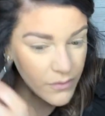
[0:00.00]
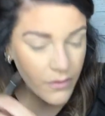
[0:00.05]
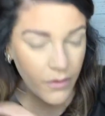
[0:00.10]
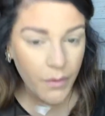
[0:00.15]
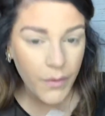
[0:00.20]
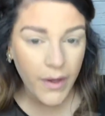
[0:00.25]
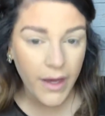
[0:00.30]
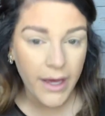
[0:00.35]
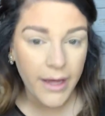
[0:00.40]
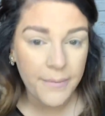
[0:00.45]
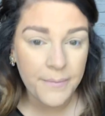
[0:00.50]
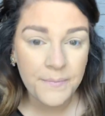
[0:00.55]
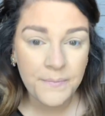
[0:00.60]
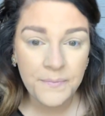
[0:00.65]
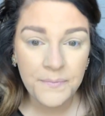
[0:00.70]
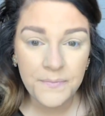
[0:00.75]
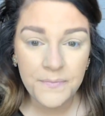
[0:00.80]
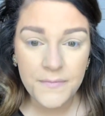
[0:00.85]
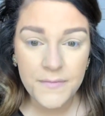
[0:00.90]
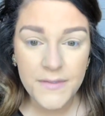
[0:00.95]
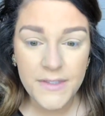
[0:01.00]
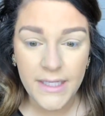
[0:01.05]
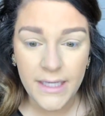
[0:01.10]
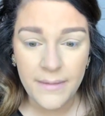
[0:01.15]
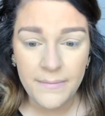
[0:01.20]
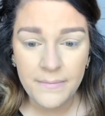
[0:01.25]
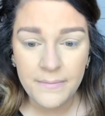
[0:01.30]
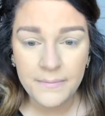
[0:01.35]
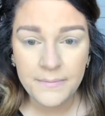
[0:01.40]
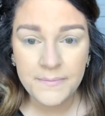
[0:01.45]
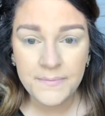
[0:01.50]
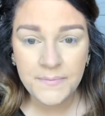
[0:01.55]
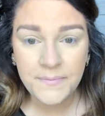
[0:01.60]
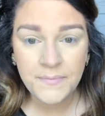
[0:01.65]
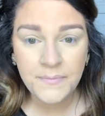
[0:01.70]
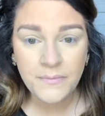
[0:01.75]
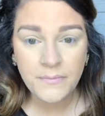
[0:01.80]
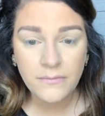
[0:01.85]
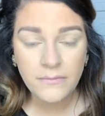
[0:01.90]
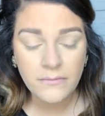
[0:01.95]
Okay, see?
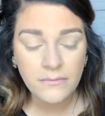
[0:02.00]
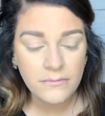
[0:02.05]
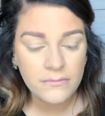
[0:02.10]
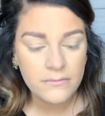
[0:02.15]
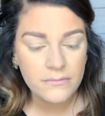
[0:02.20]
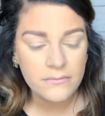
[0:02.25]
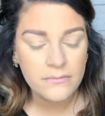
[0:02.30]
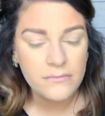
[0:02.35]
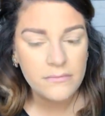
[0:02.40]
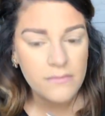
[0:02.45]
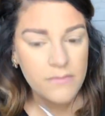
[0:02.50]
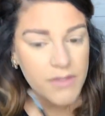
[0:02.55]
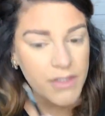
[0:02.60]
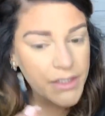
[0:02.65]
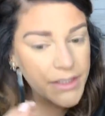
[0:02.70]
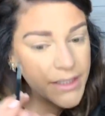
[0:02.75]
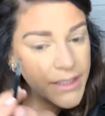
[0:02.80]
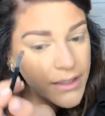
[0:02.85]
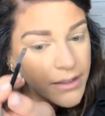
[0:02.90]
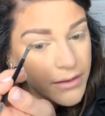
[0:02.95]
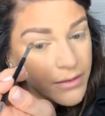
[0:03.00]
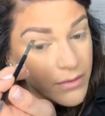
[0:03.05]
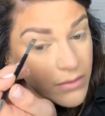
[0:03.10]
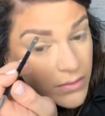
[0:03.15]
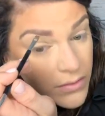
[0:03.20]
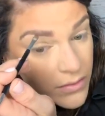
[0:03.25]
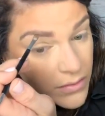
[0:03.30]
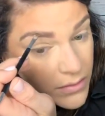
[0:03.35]
It's already done.